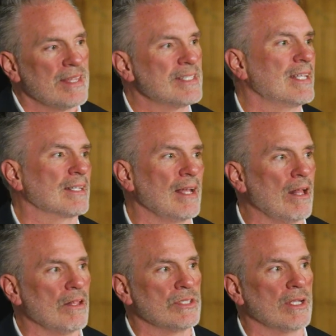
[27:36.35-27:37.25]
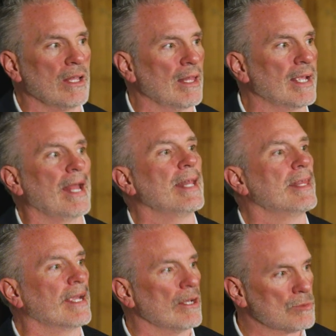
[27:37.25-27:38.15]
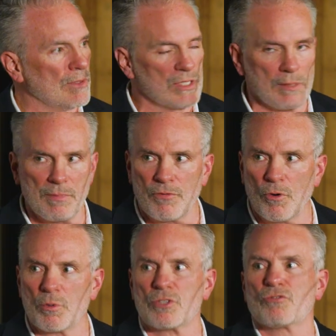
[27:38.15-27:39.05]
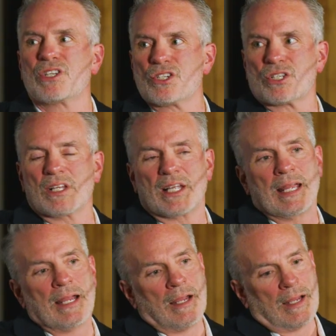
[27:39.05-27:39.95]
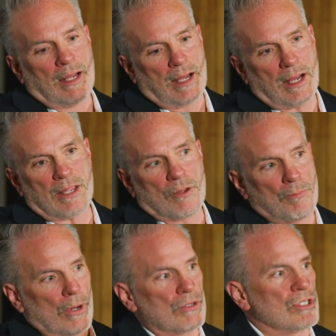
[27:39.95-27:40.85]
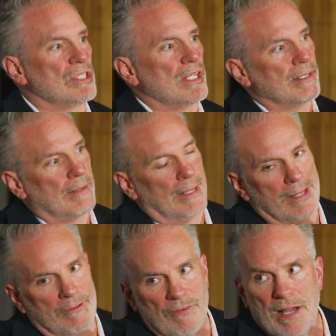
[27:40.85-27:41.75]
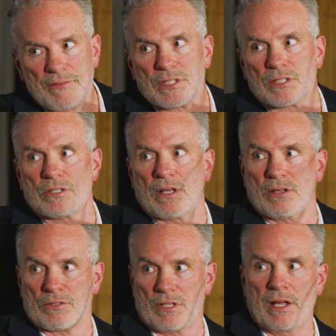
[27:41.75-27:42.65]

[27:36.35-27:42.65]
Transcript: This technology, unlike anything else we've seen before, which traditionally you purchase it and then 5 to 6 years